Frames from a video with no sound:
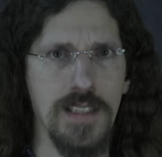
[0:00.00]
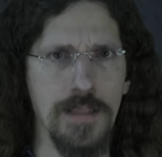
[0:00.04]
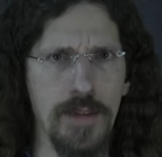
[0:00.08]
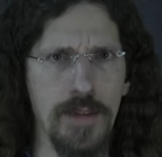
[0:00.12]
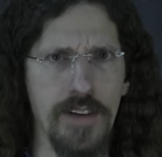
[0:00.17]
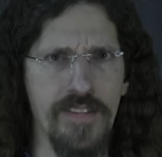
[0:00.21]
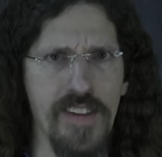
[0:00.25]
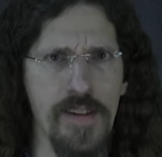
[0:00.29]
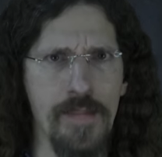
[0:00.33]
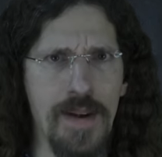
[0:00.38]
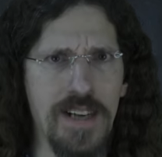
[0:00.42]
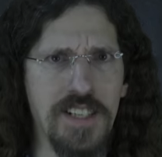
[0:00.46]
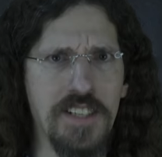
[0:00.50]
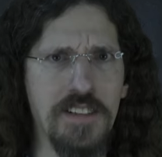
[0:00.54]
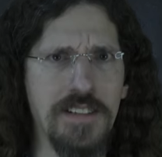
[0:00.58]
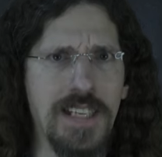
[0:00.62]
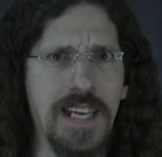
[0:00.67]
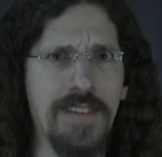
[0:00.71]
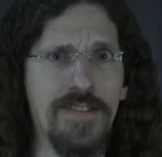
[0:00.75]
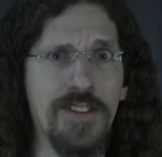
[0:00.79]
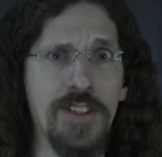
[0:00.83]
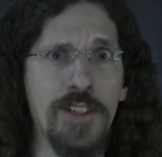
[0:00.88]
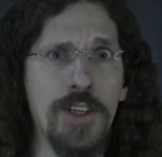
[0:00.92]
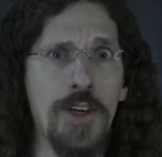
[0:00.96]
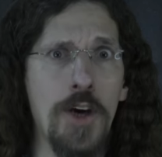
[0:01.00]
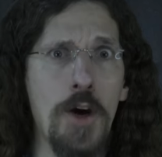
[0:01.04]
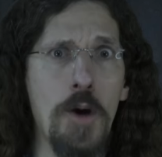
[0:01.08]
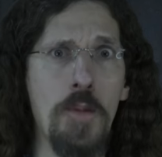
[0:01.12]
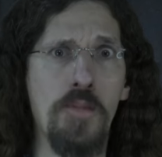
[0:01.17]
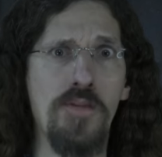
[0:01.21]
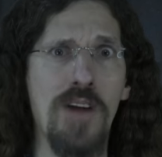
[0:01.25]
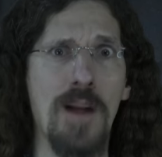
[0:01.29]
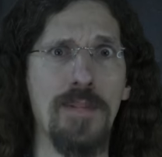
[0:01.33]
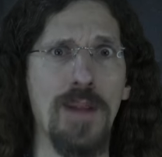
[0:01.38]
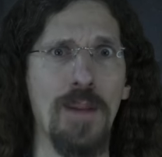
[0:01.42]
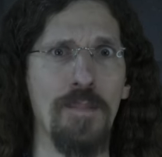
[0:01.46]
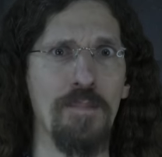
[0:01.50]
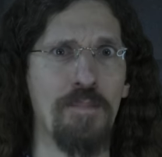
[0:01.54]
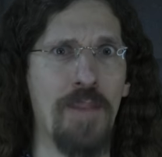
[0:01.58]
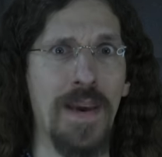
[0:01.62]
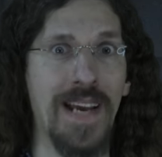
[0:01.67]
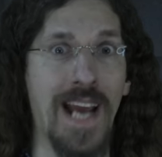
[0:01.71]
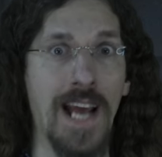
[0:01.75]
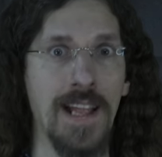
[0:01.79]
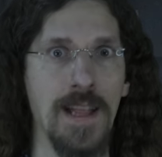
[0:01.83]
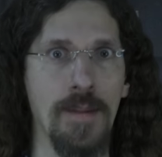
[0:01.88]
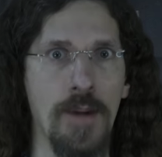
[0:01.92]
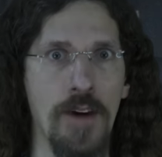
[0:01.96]
The movie monsters have no problem
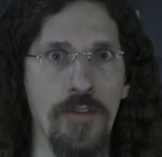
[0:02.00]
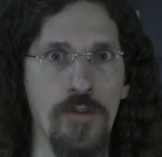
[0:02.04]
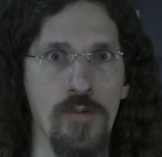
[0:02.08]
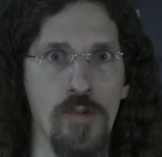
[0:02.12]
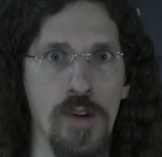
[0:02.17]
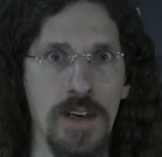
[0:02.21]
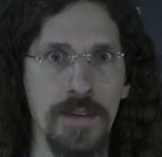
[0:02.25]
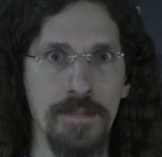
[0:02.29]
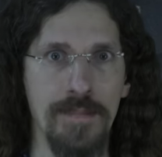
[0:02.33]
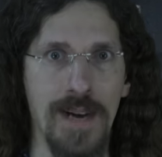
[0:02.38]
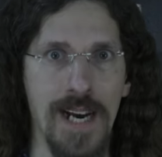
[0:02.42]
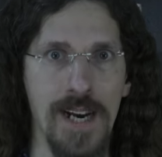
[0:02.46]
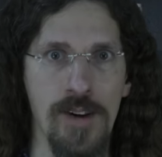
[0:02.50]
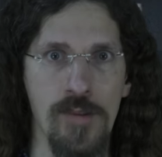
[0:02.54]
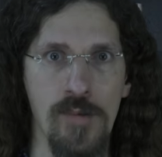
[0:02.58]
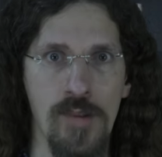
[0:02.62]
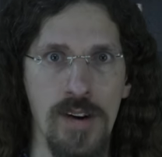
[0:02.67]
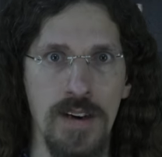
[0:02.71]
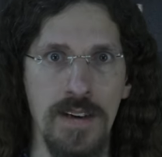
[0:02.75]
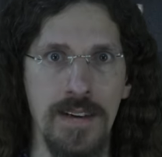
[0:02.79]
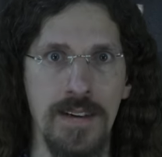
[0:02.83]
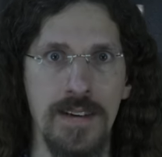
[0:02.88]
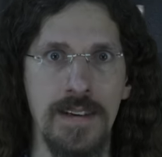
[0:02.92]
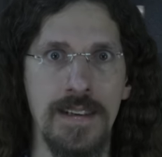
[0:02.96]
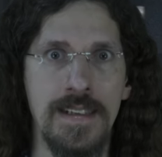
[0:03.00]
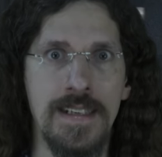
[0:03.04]
picking them off one by one,